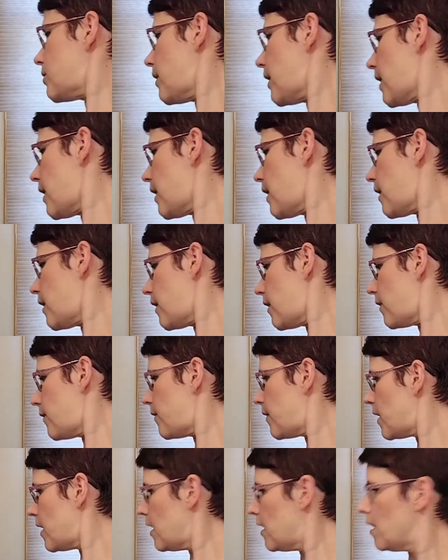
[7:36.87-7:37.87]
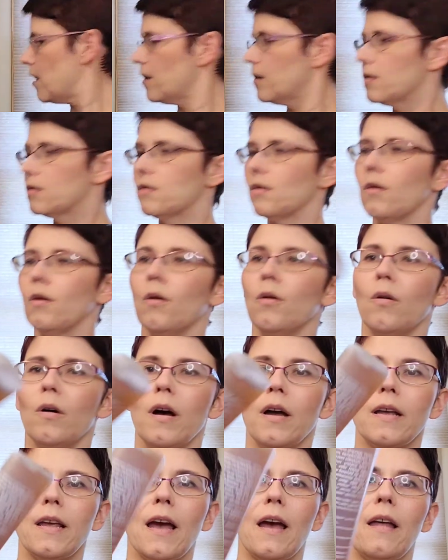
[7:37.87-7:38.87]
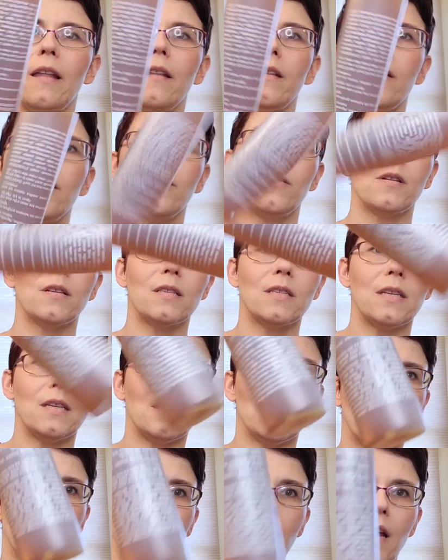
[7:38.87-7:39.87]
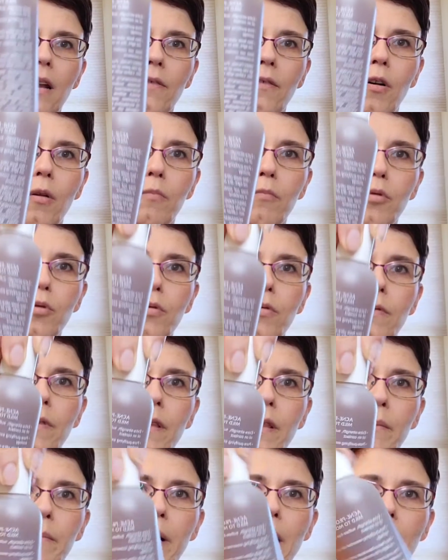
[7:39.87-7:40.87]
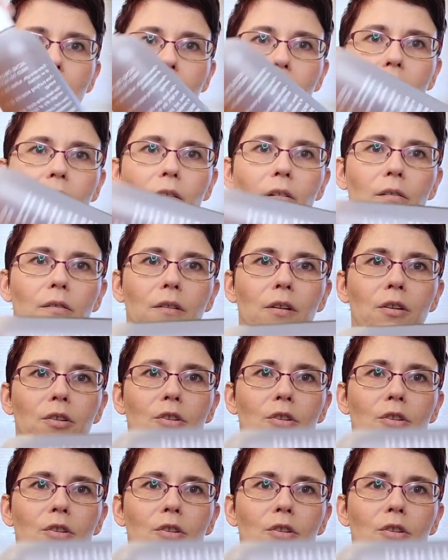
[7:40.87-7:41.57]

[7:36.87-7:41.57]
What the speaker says: I have? So again, you can see they kind of all move in the bottle. They're